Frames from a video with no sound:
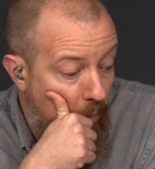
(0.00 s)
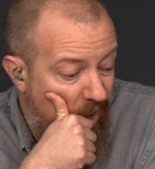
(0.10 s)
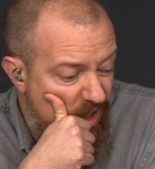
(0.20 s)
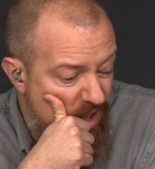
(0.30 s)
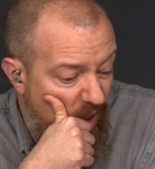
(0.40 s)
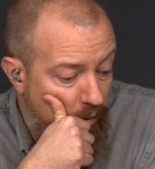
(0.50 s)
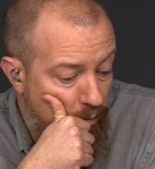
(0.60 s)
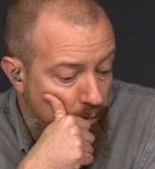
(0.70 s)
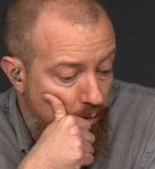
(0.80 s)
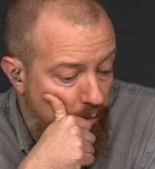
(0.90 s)
I guess not.
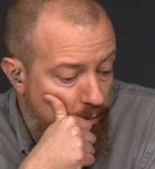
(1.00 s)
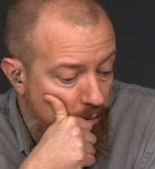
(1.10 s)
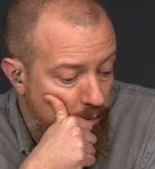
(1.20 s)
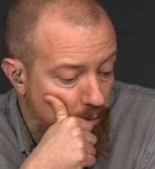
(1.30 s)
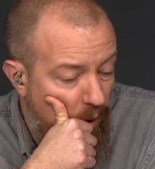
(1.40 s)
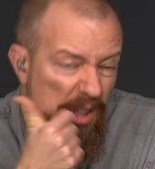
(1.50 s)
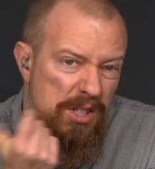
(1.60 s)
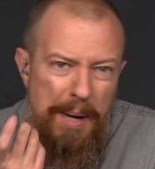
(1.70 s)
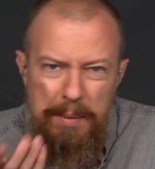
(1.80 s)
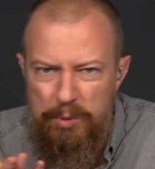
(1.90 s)
Okay,
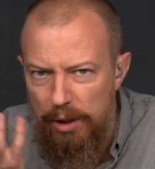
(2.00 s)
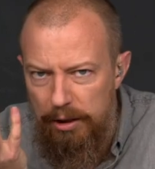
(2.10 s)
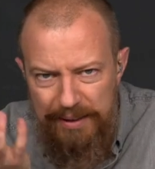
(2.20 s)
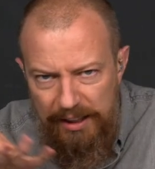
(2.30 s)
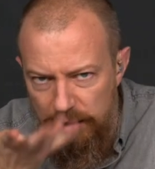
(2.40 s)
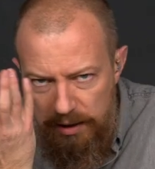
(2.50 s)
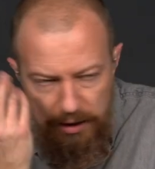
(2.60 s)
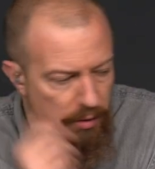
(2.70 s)
some apps will automatically do that.